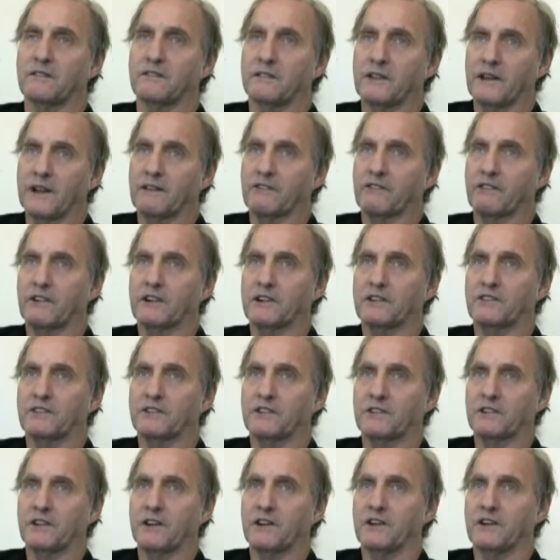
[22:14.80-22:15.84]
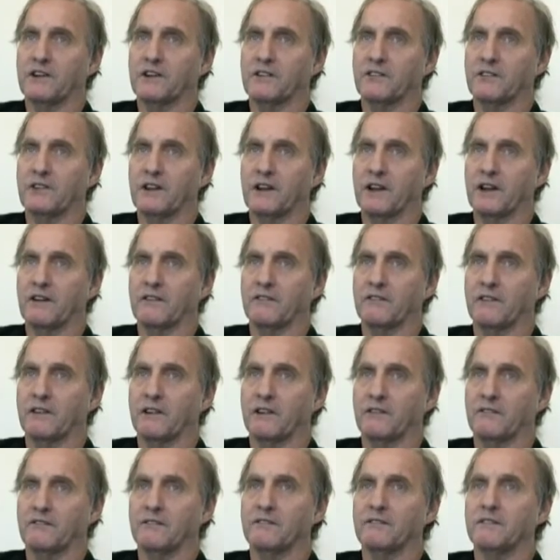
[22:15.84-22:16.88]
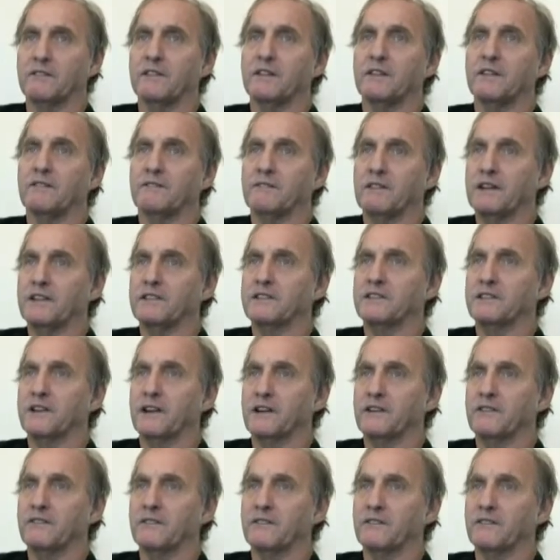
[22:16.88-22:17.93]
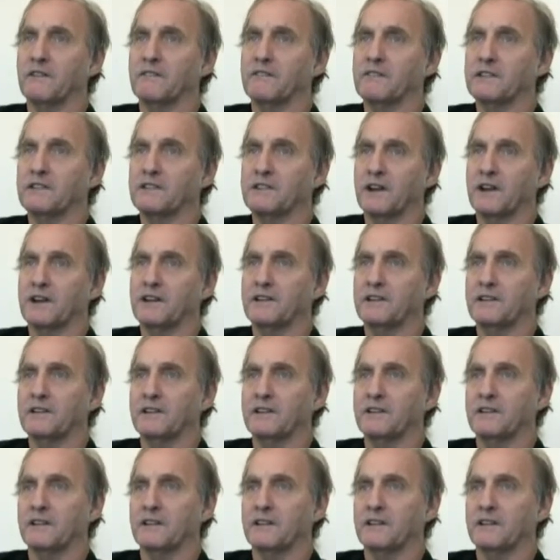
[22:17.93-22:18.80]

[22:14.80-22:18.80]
we have Christmas dinners, we have men's night, women's night,